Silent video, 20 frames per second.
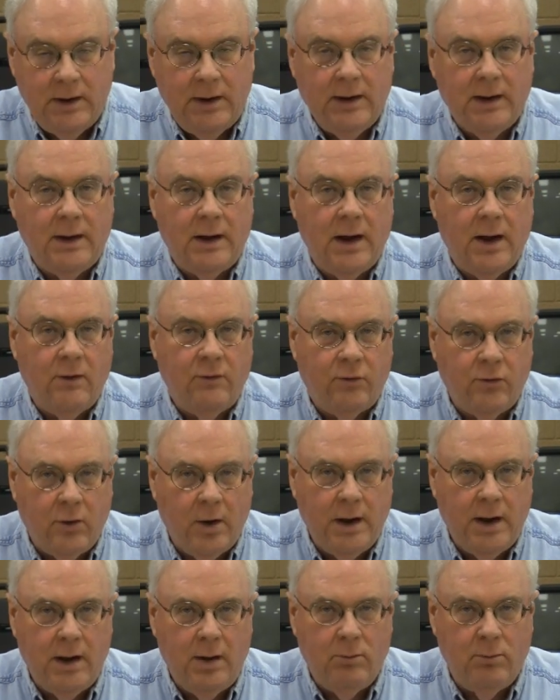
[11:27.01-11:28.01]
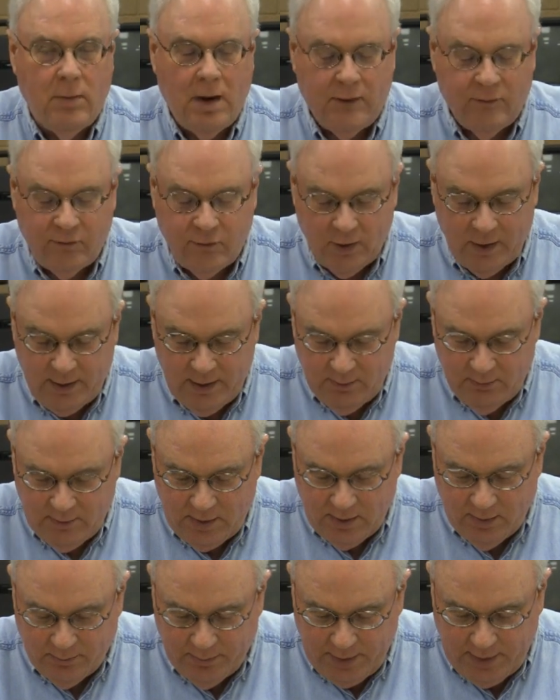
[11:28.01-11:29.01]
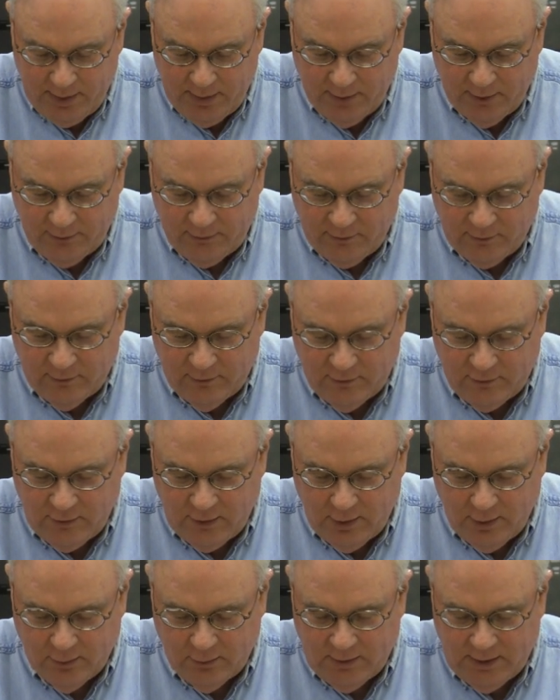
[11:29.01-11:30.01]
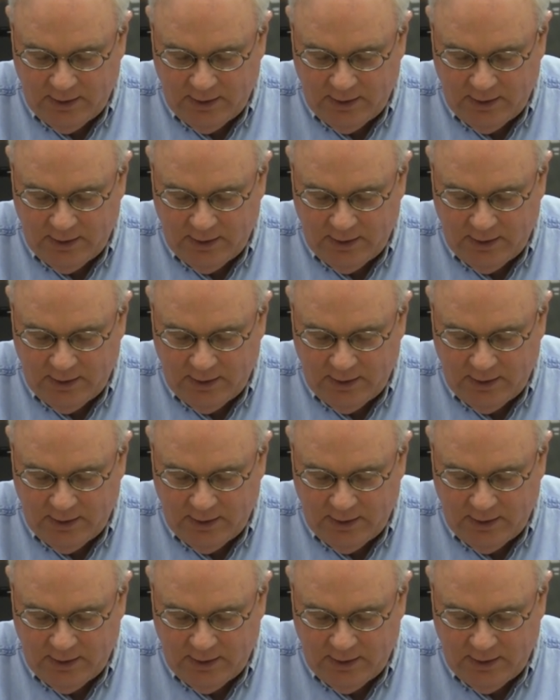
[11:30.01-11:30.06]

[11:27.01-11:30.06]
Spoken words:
and a frame-by-frame comparison showed